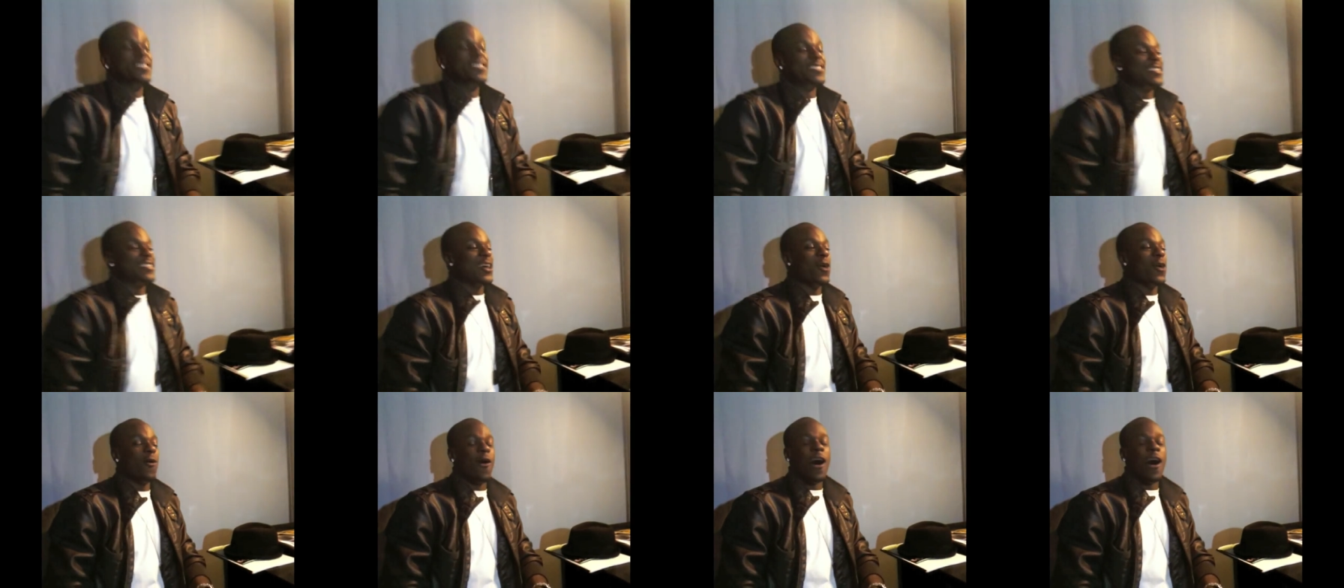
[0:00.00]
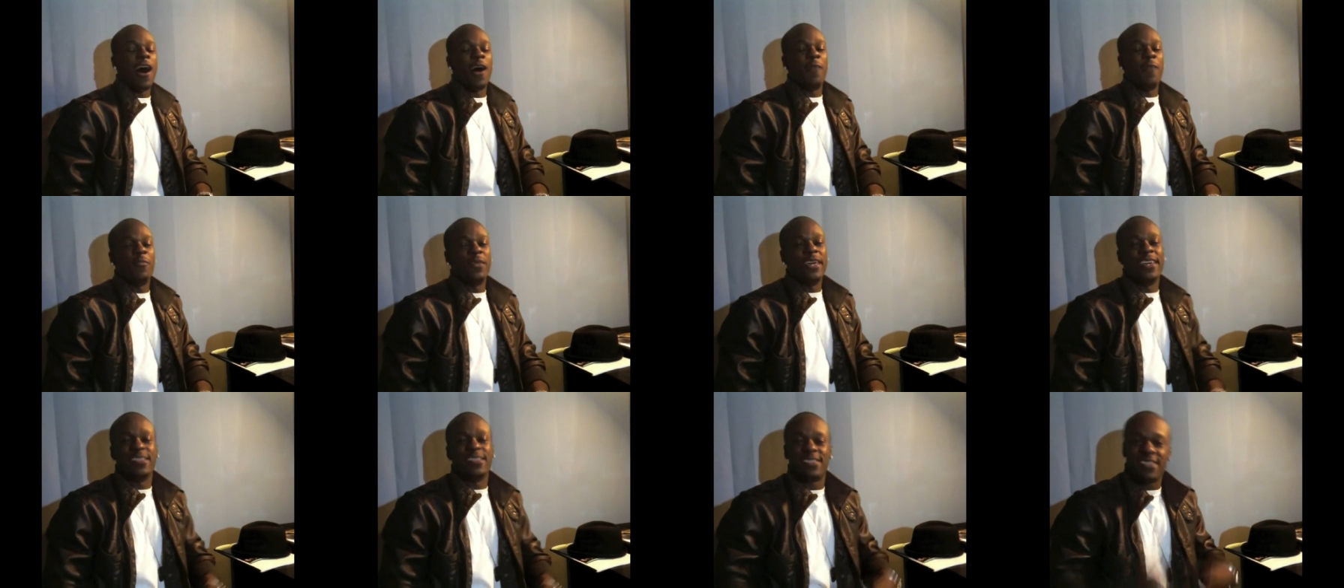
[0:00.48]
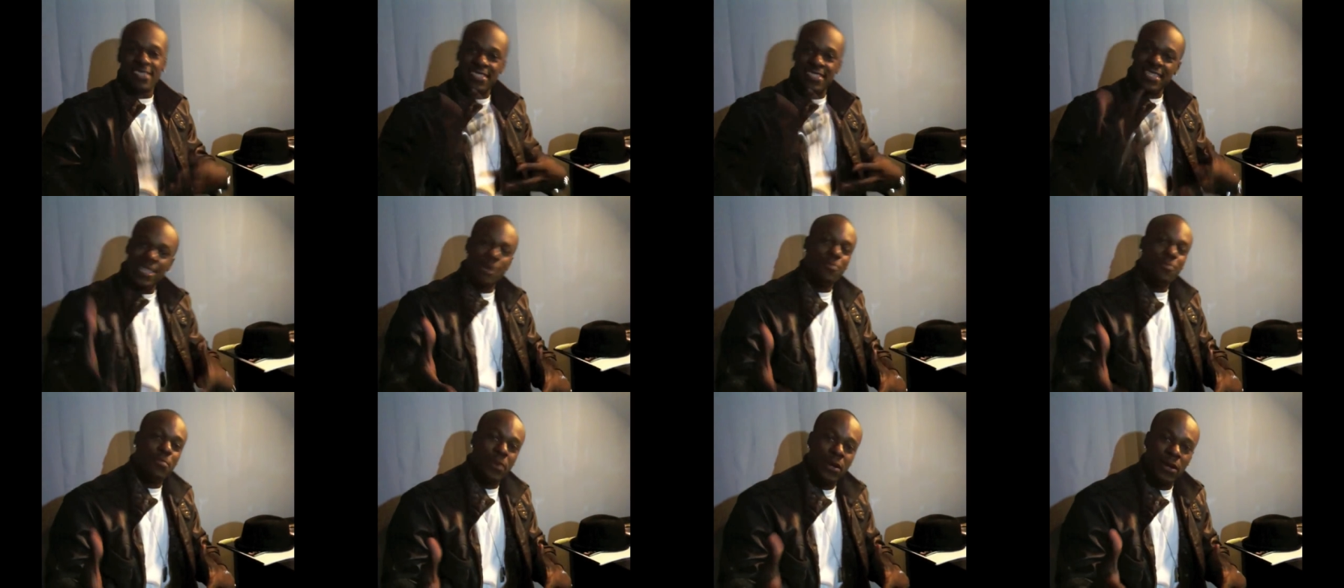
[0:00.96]
So um, here's a
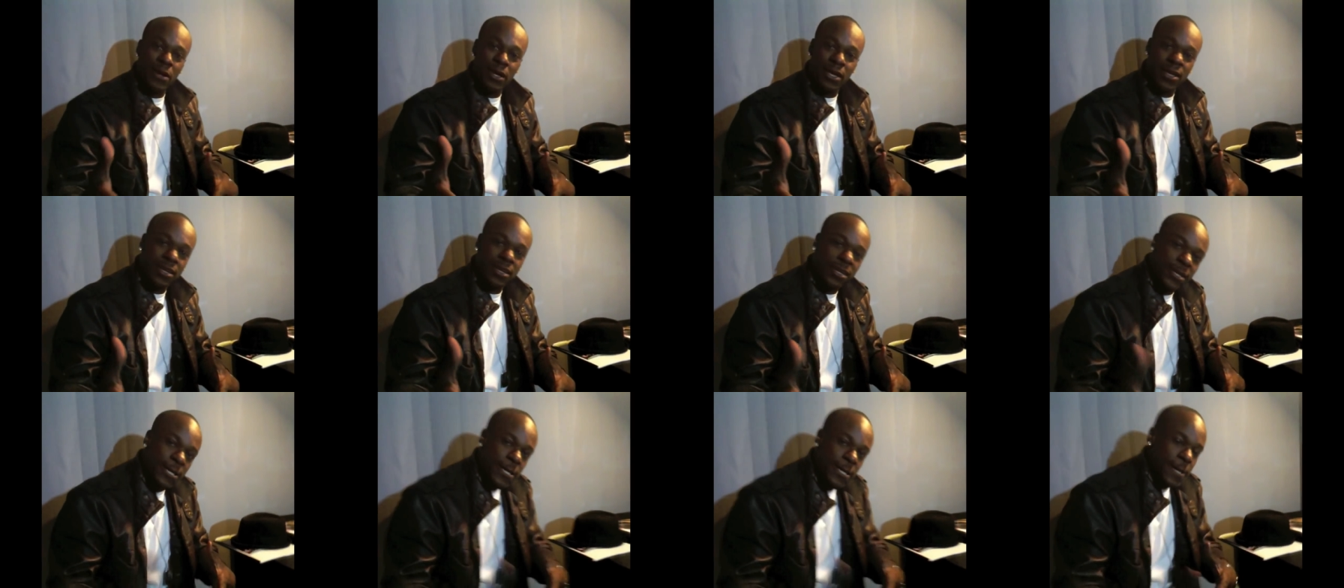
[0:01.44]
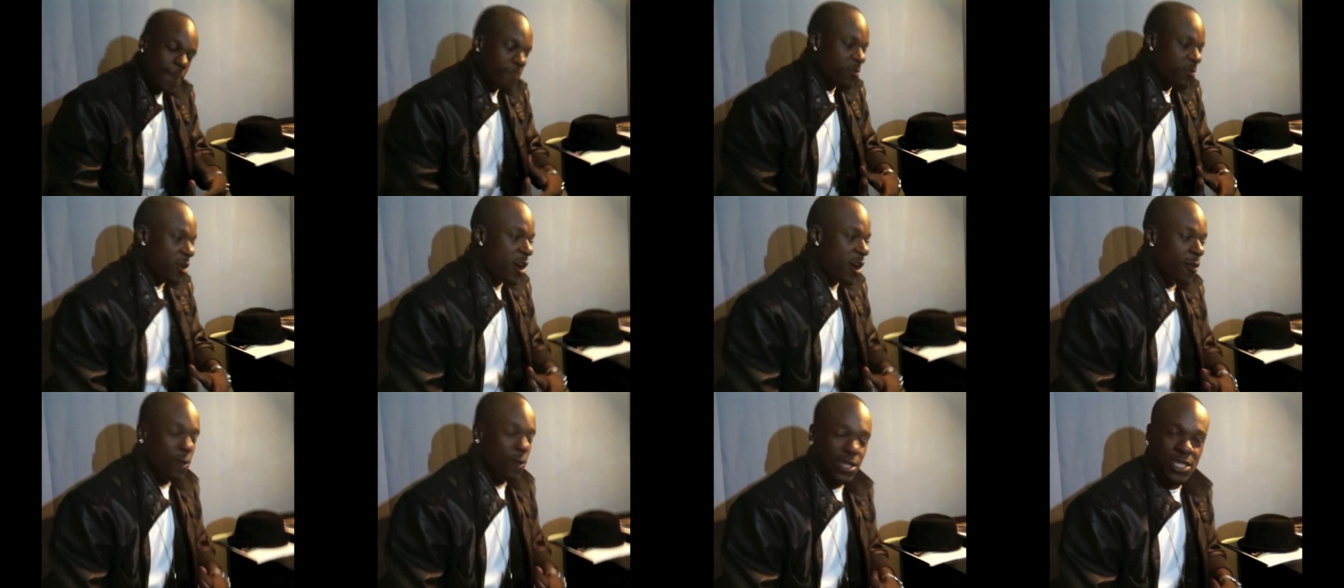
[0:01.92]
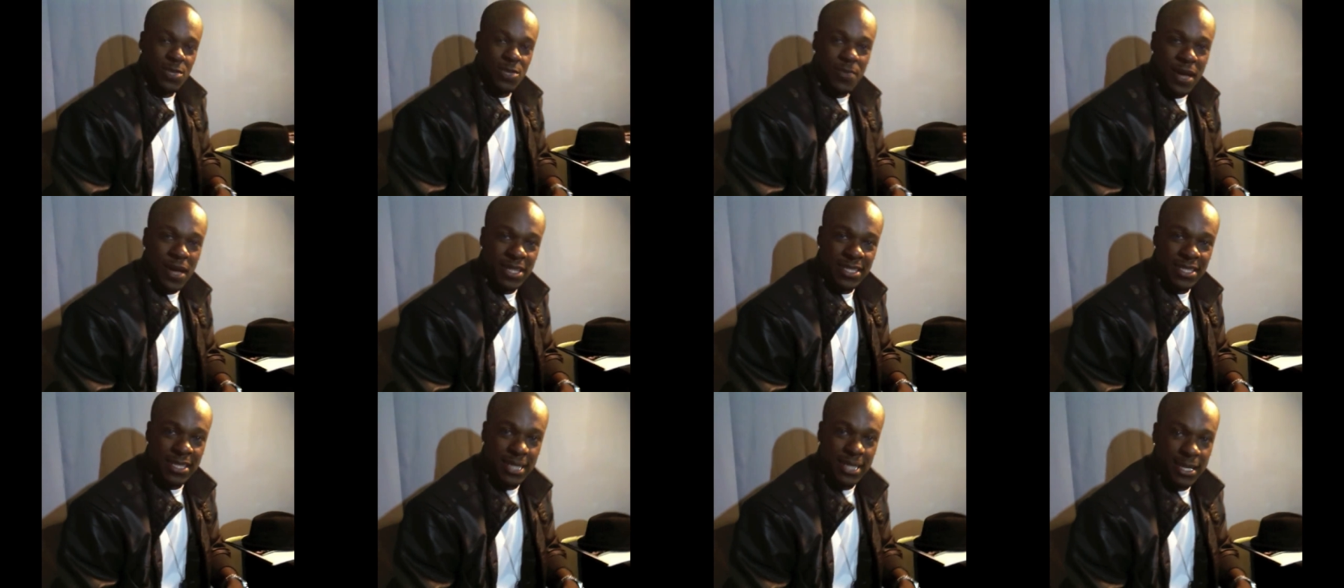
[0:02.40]
sneak peek of what's
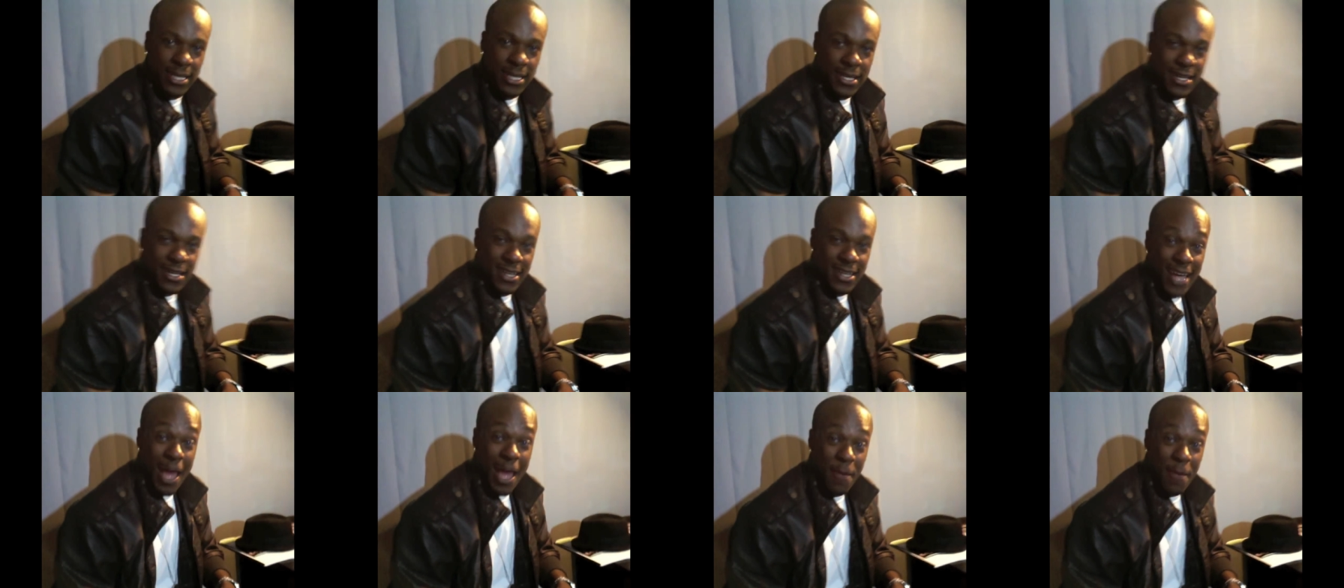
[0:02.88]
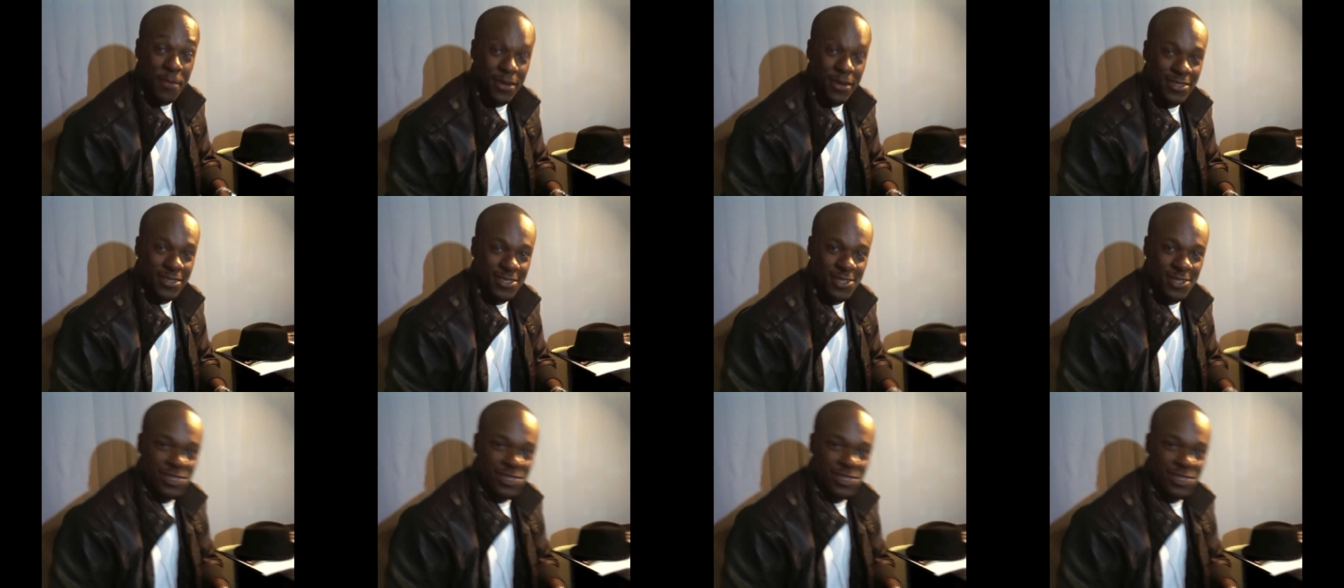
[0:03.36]
about to happen.